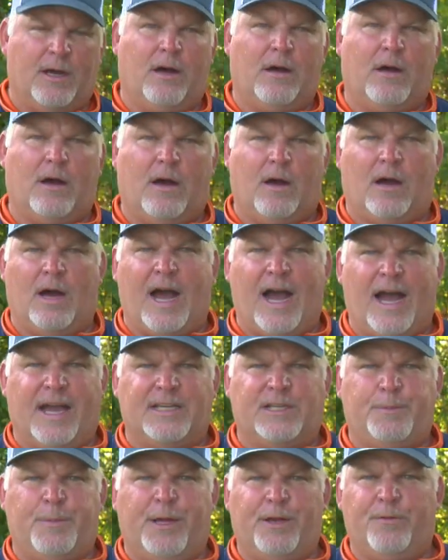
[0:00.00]
a
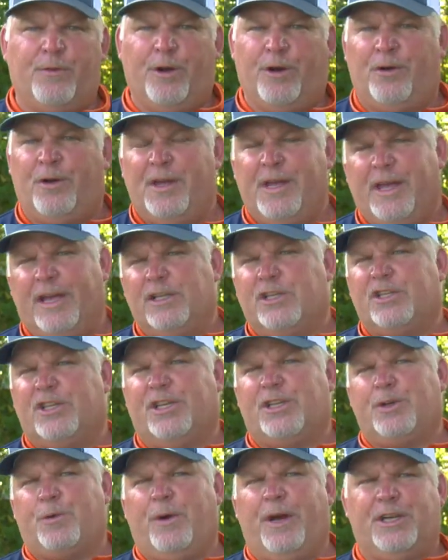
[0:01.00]
high-speed reel. In
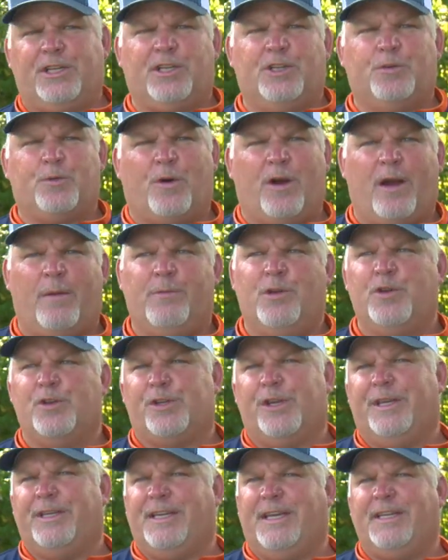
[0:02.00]
situations where I'm
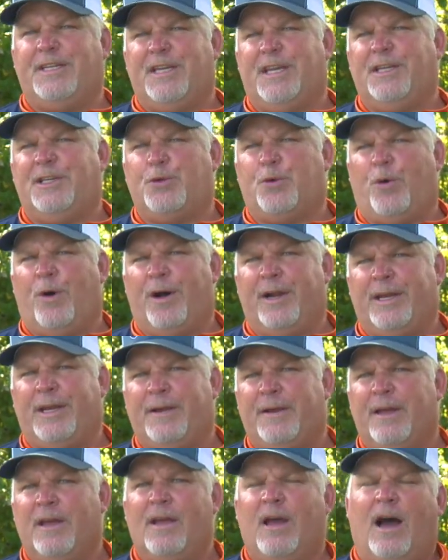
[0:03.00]
using a
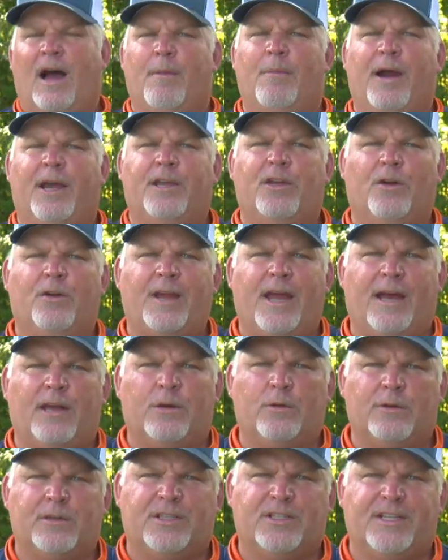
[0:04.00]
DT20, I might go down
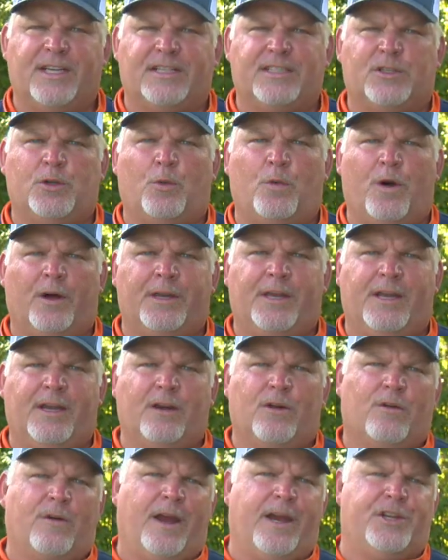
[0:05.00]
to a 6-to-1
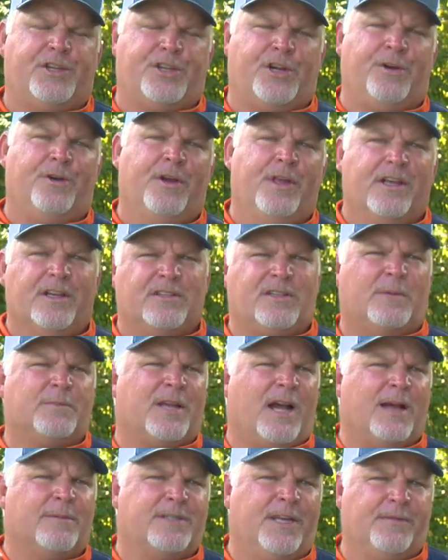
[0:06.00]
gear ratio,
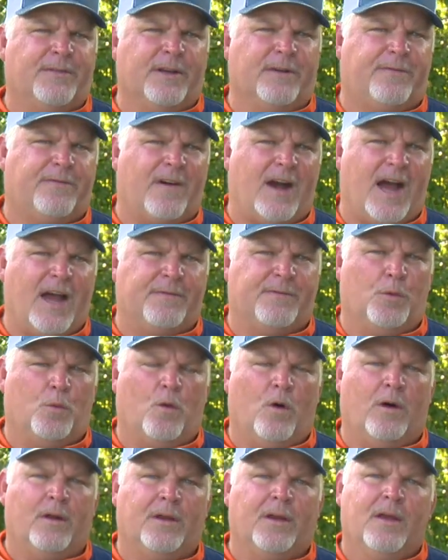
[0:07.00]
sometimes even a
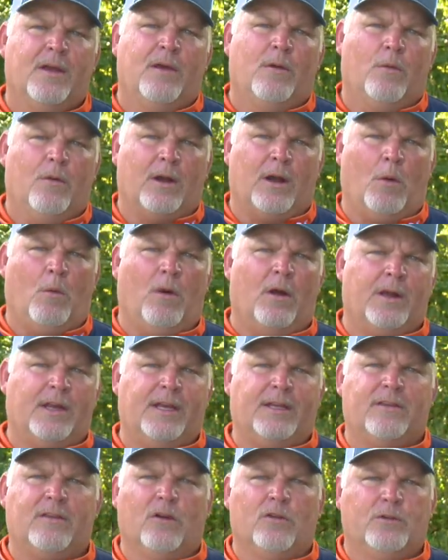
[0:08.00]
5-to-1 when I want to
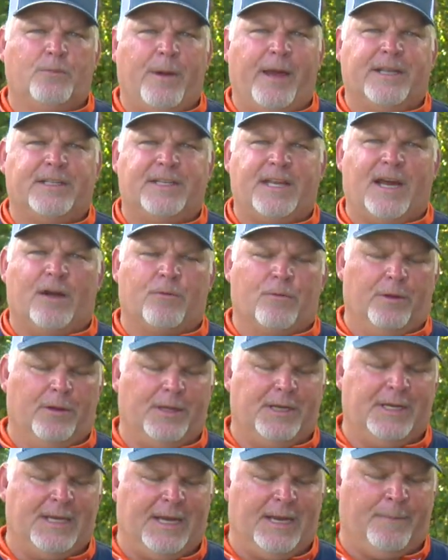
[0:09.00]
get those baits down
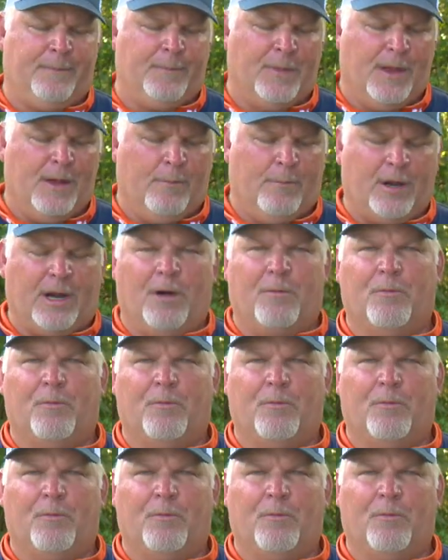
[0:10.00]
really deep. But I